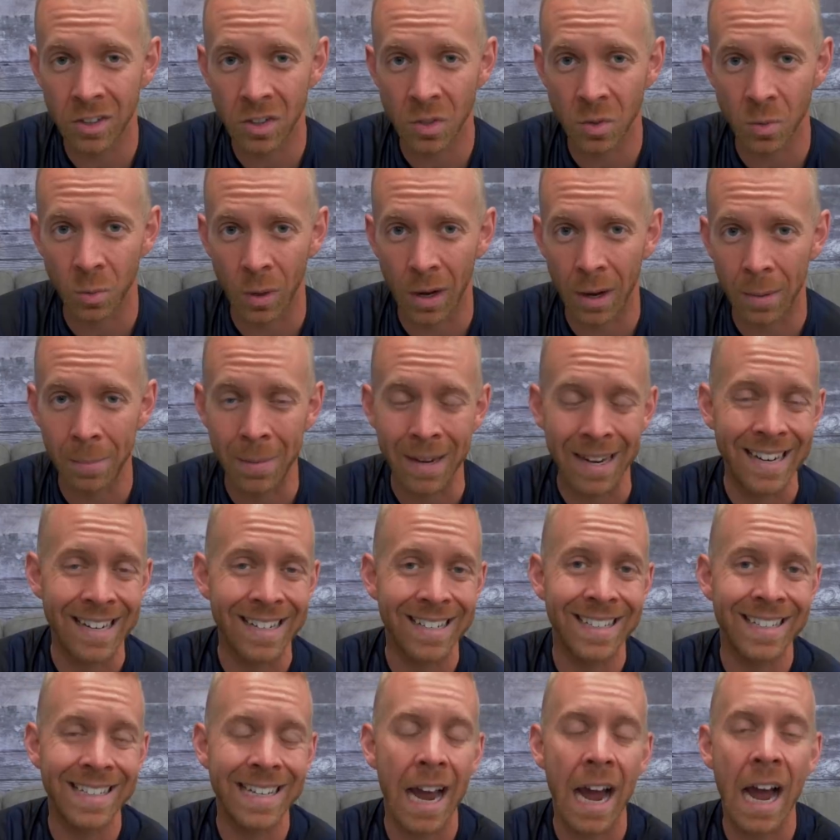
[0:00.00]
the swim
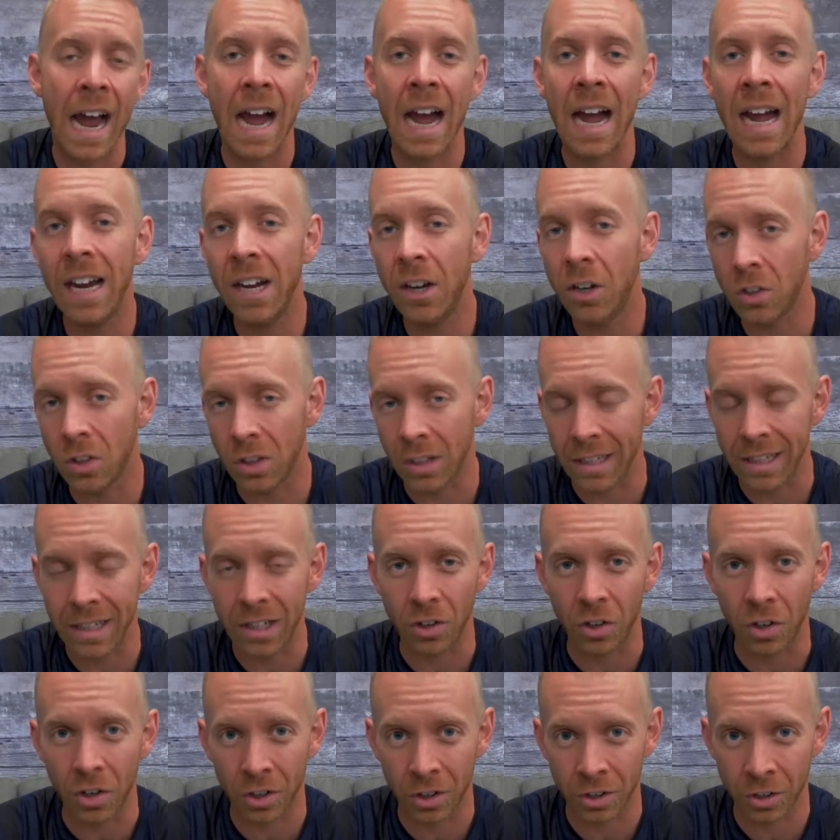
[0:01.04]
entirely
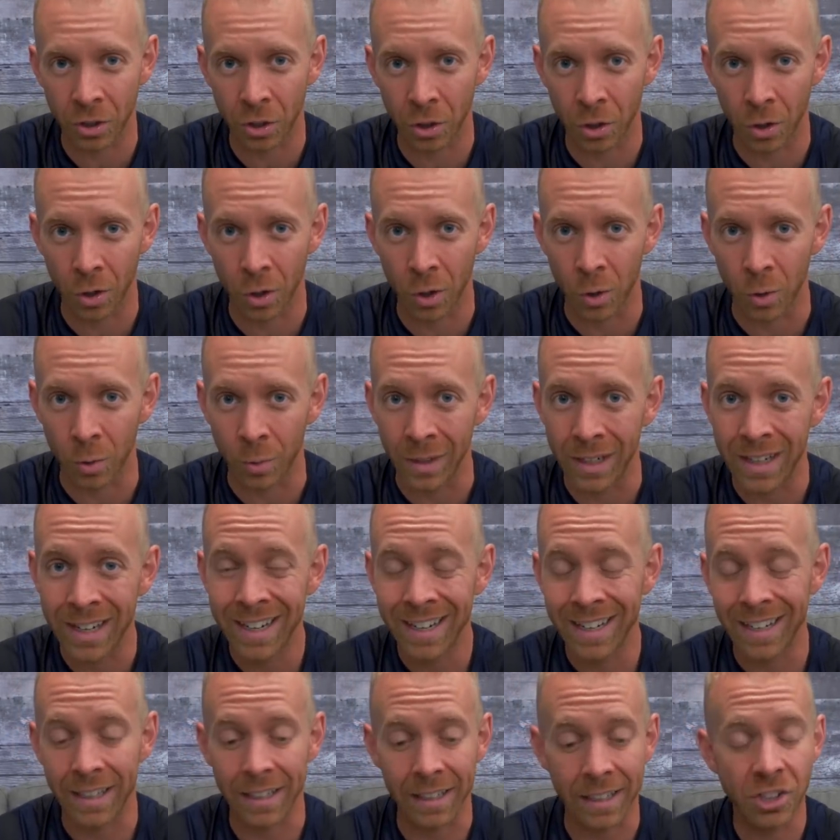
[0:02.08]
on her own.
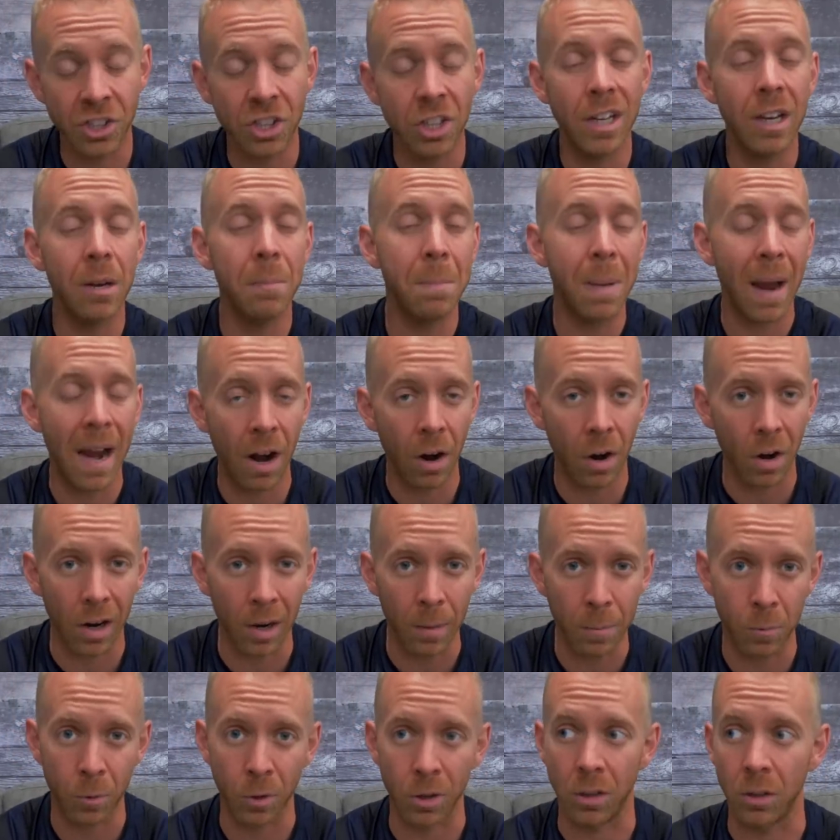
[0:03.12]
Unless she can pair
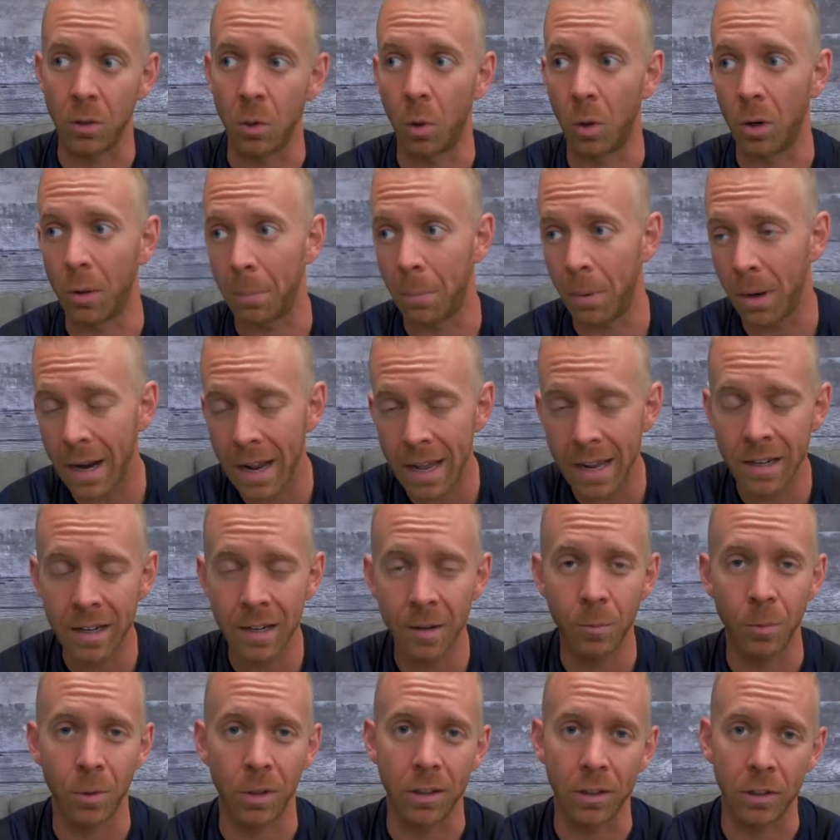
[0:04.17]
up with a Lauren
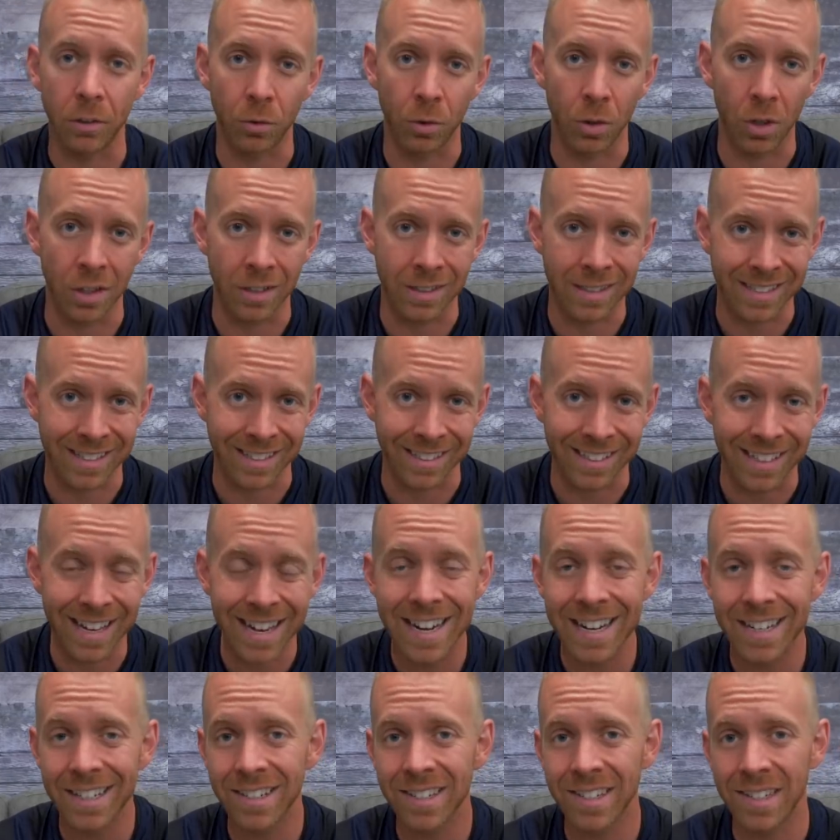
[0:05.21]
Brandon, with a Laurence
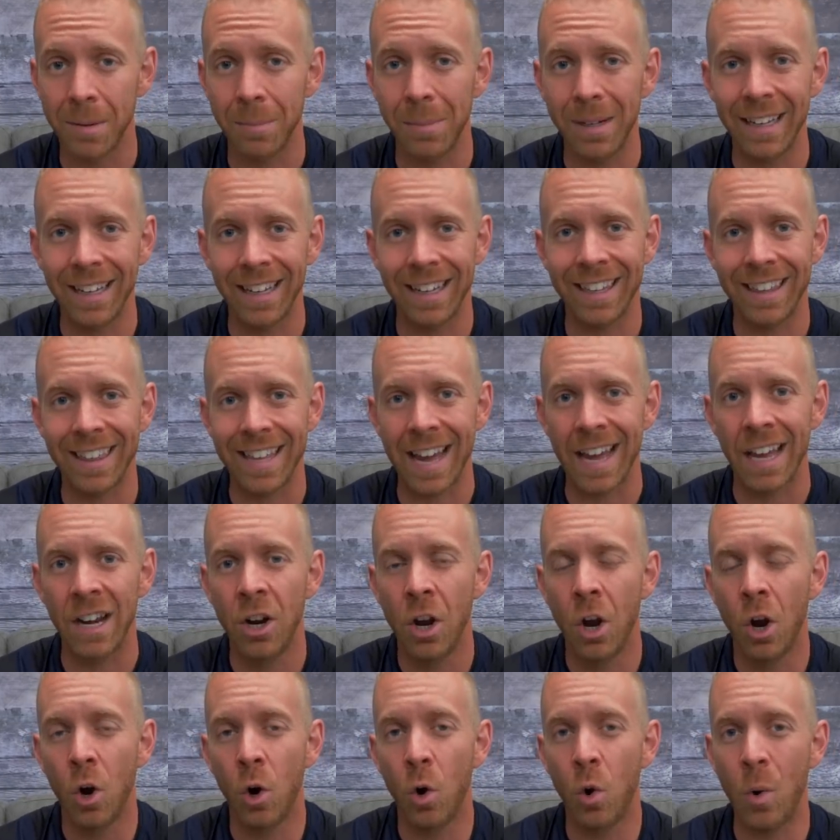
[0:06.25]
Delisle, somebody like that
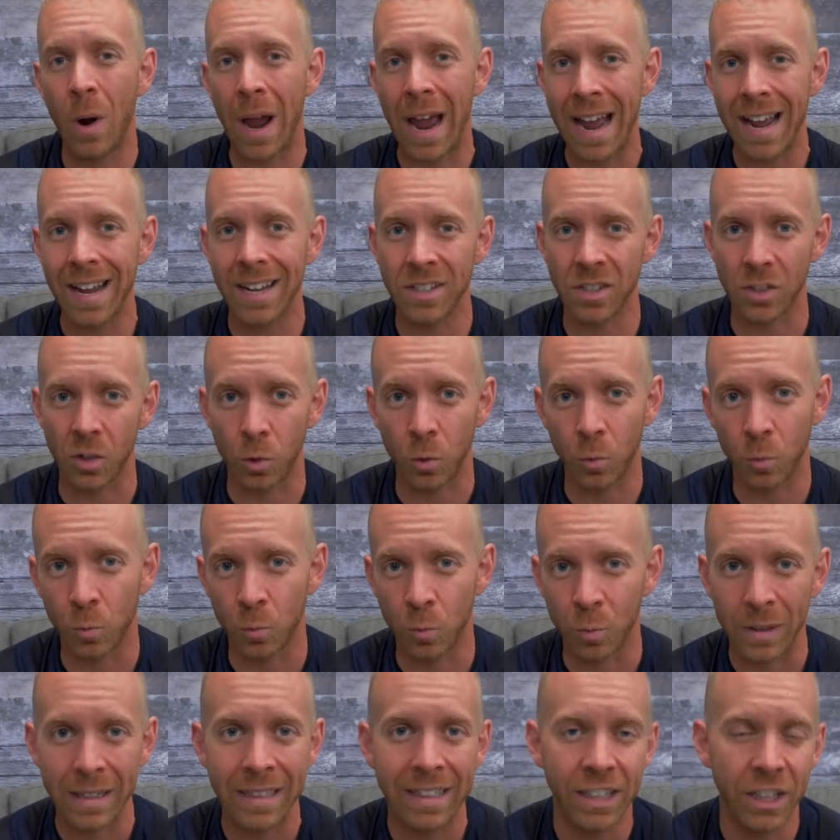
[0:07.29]
who has a
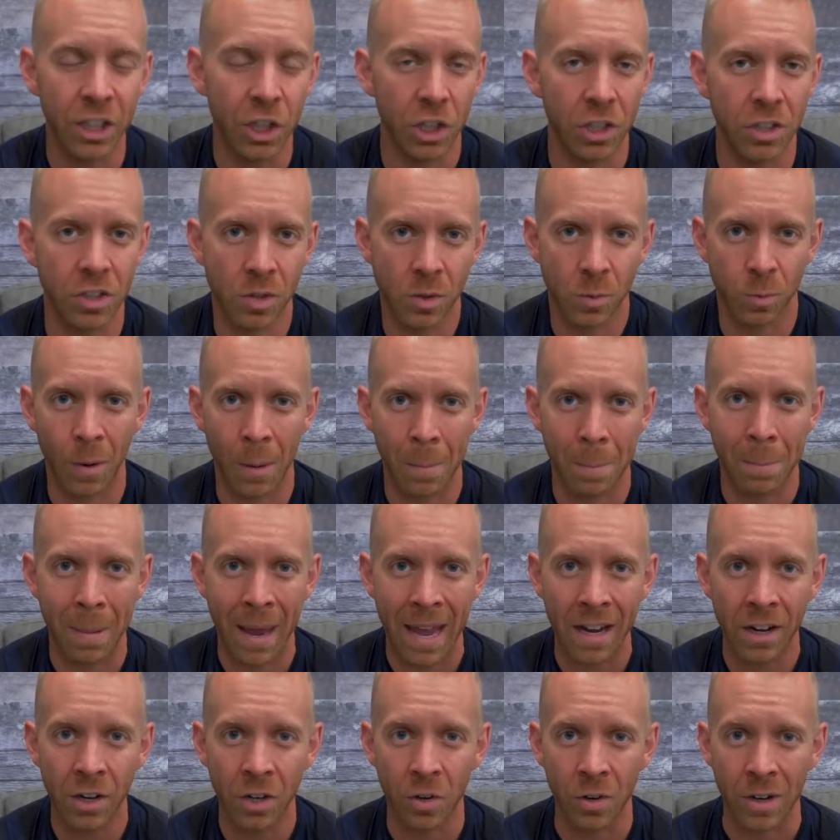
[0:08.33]
really good swim
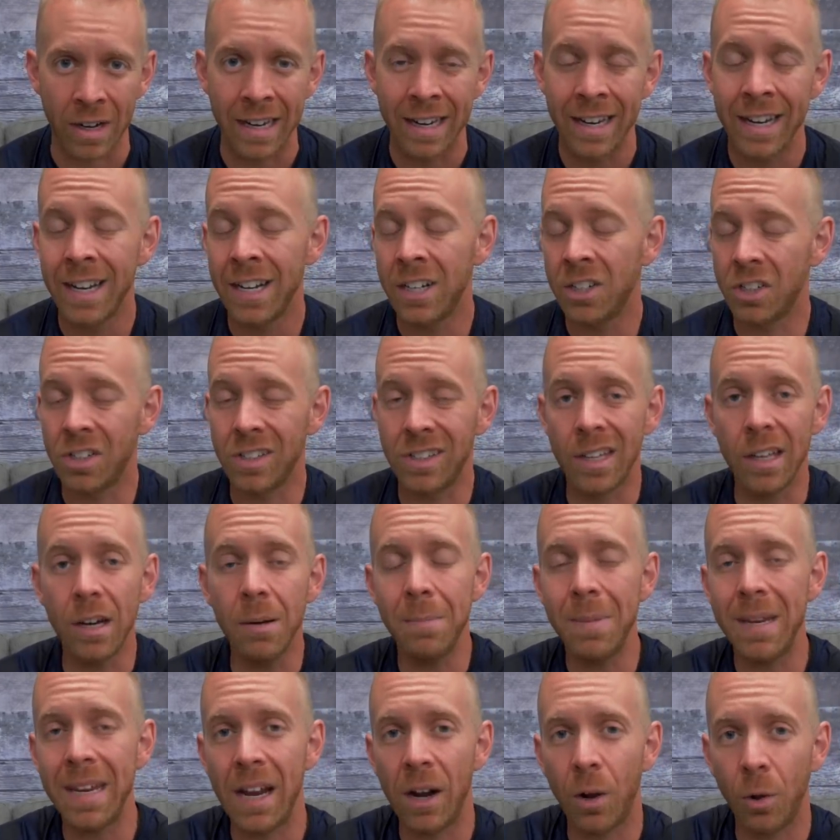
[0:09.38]
pedigree, she's going
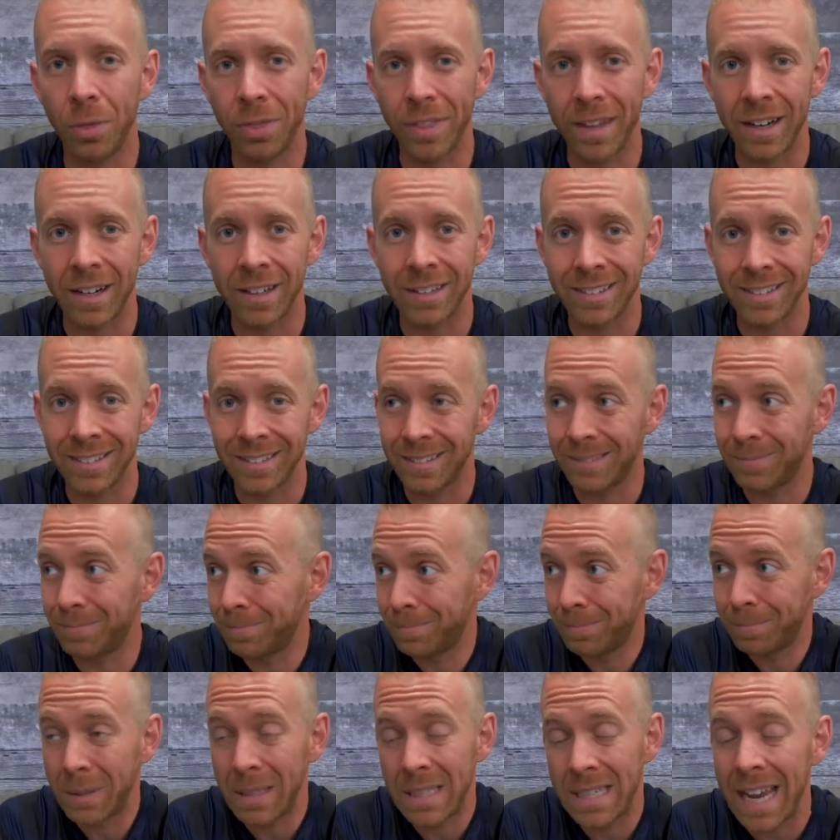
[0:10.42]
to be out there
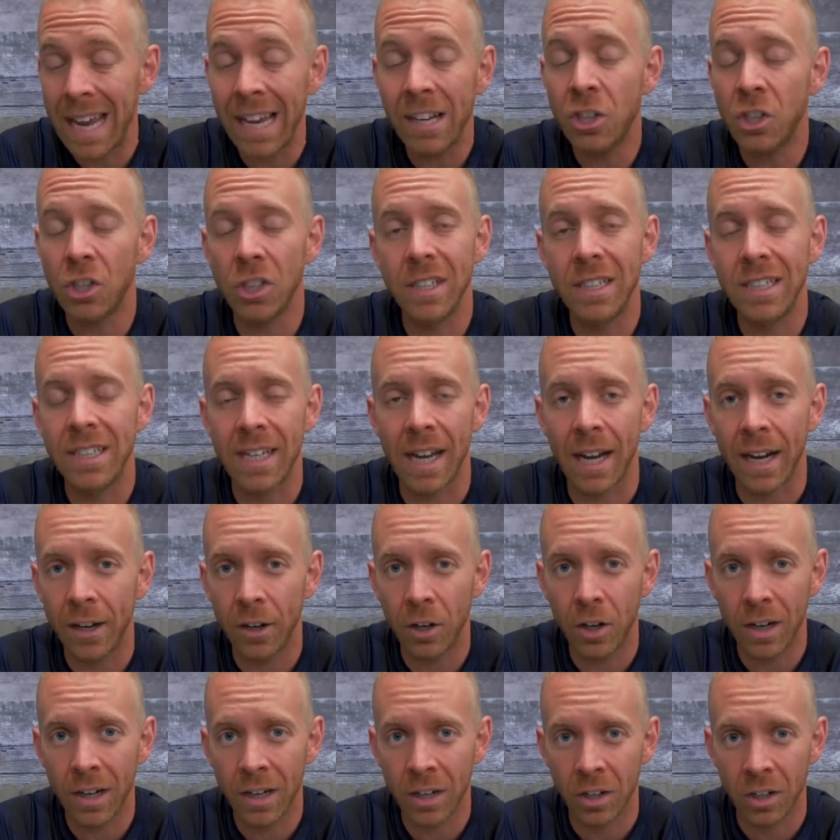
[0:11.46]
potentially
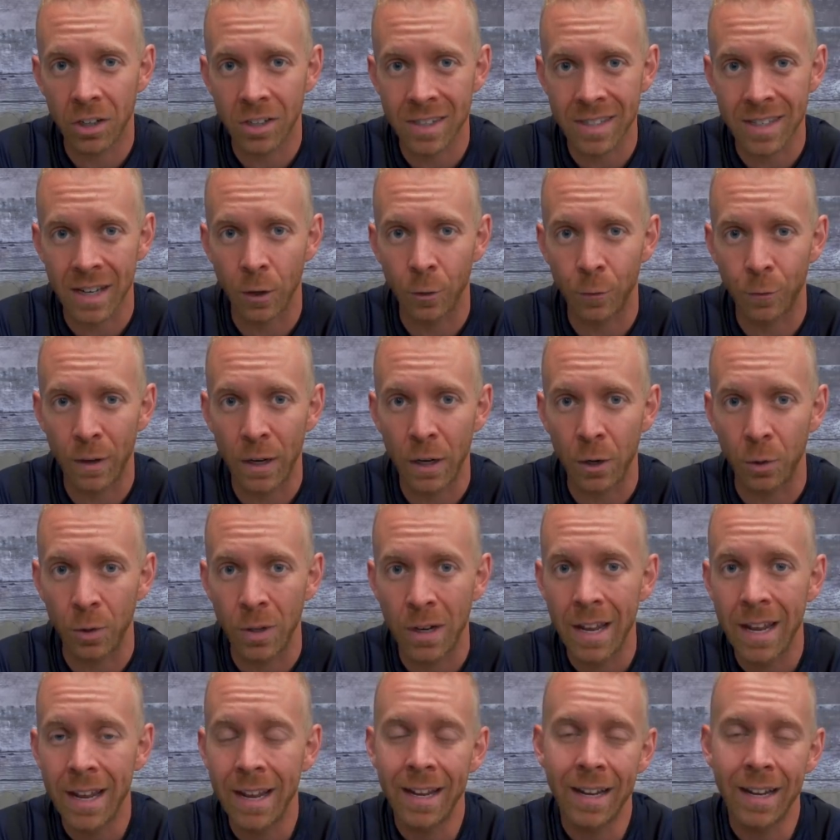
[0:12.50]
tiring herself out